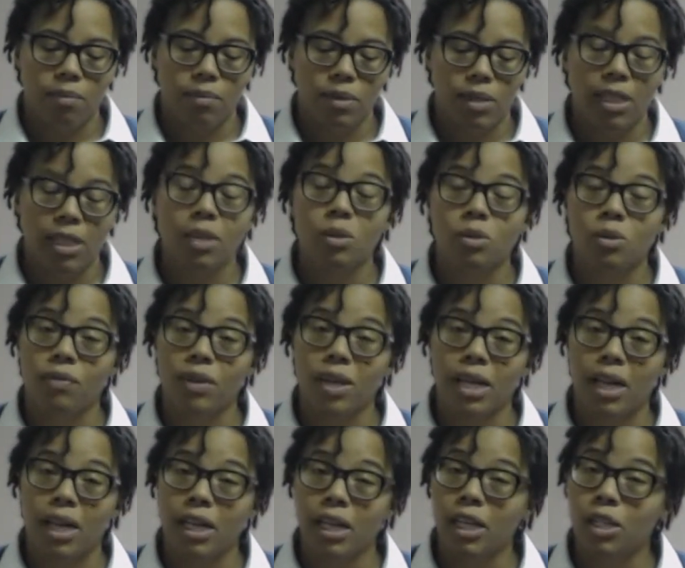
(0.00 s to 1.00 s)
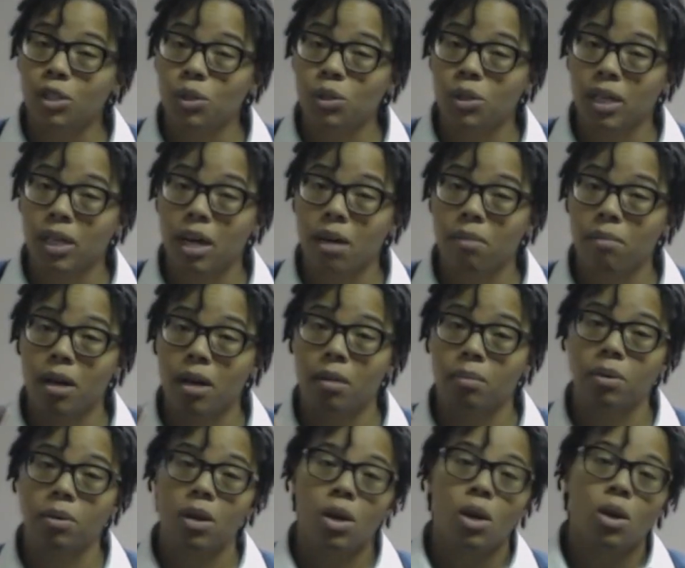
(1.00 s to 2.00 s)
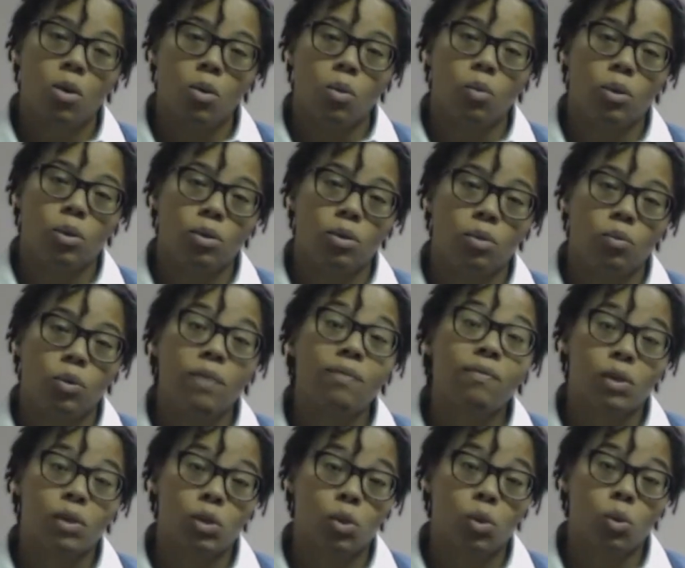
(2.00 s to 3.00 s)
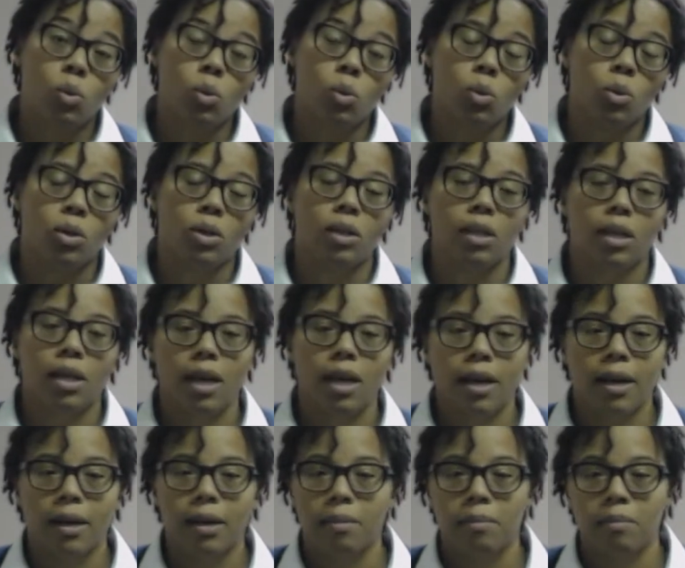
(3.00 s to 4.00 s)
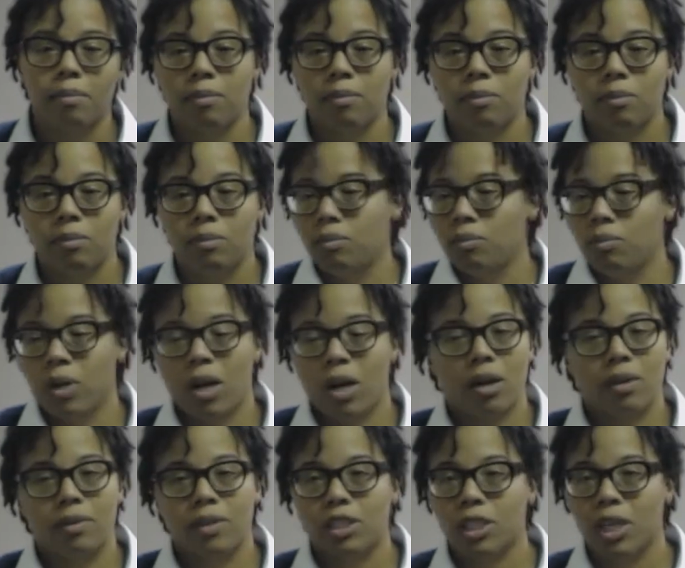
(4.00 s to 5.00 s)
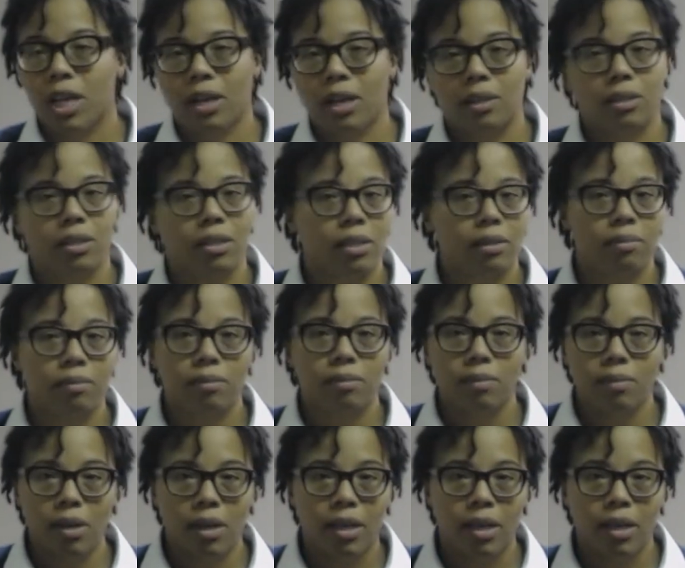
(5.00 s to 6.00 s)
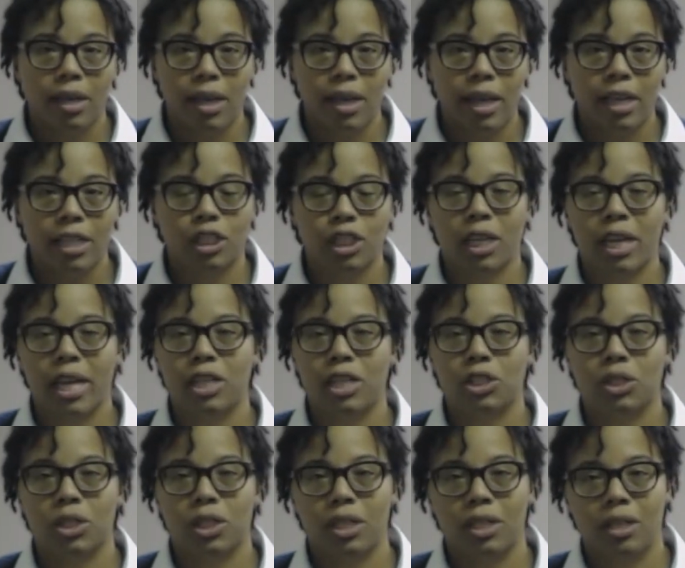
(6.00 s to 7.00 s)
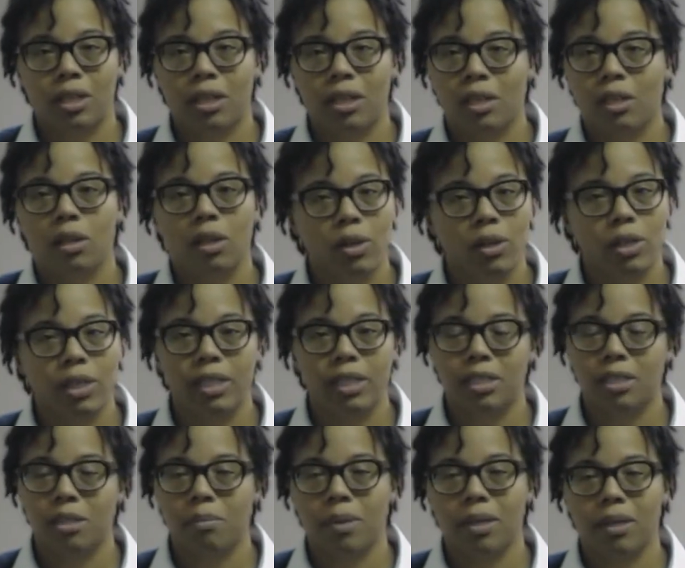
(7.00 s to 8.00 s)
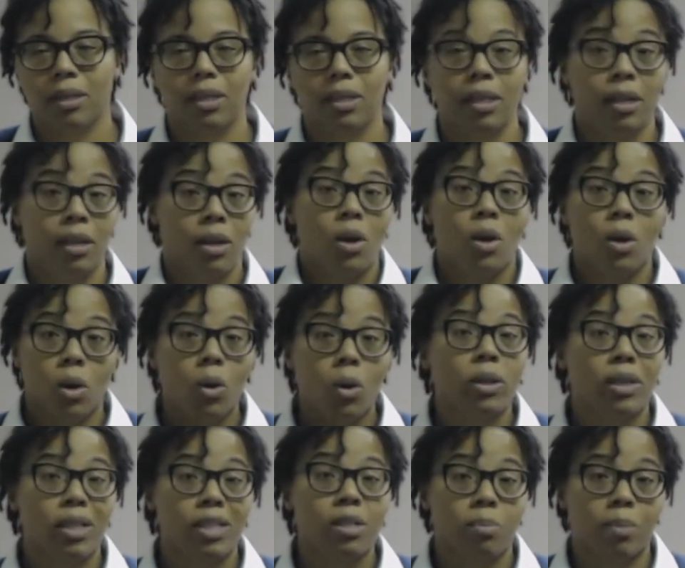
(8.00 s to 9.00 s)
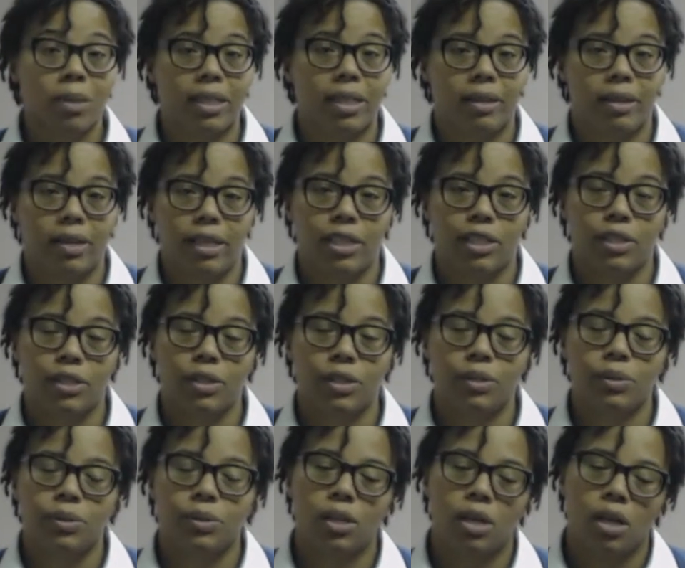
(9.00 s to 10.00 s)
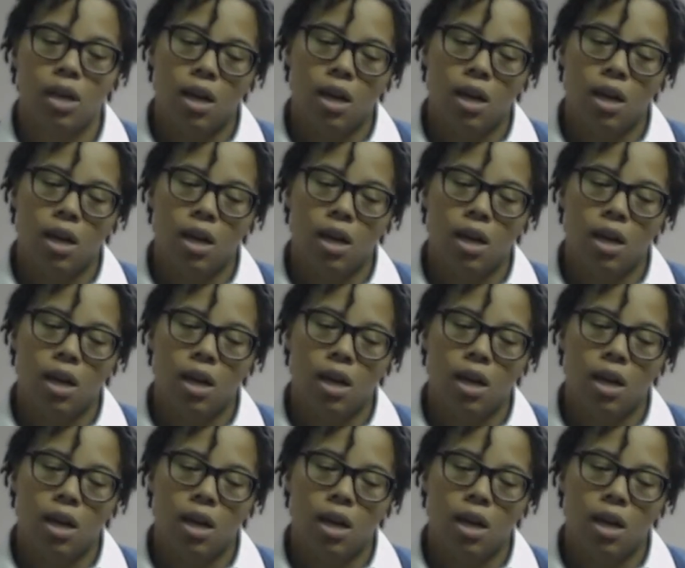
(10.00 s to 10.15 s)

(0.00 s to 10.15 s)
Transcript: deals with any kind of issues that come up with the school regarding the child's education, learning disability, or disciplinary issues.